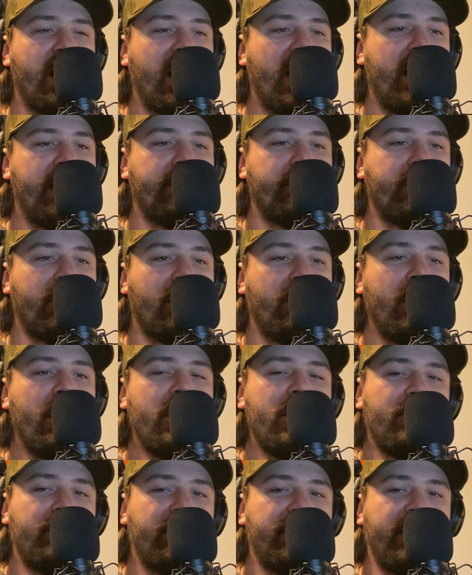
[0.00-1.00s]
I don't know.
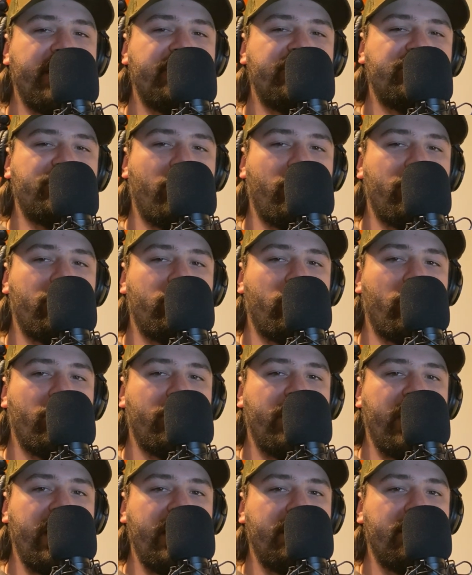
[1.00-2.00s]
But like sword
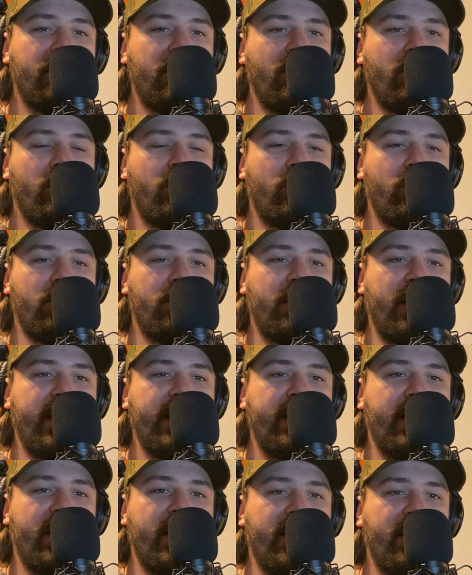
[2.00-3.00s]
working or
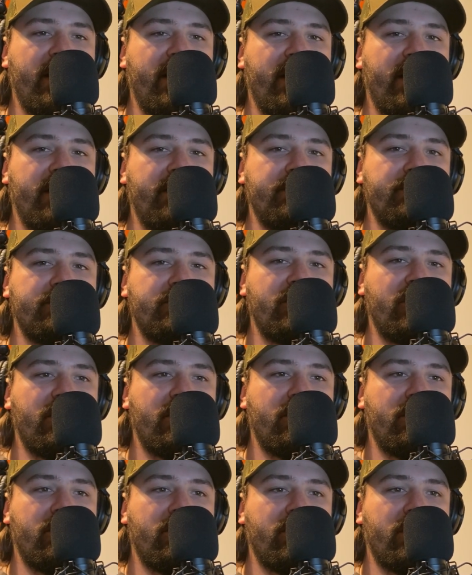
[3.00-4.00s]
like,
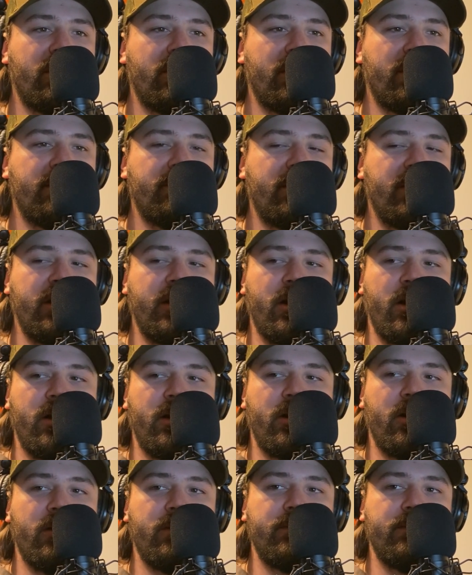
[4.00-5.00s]
or what do you
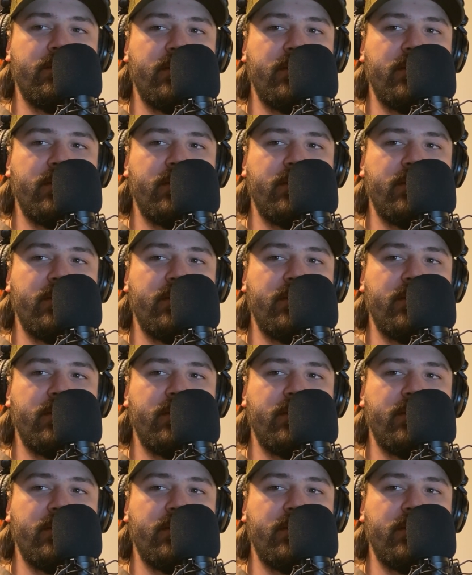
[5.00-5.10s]
call it?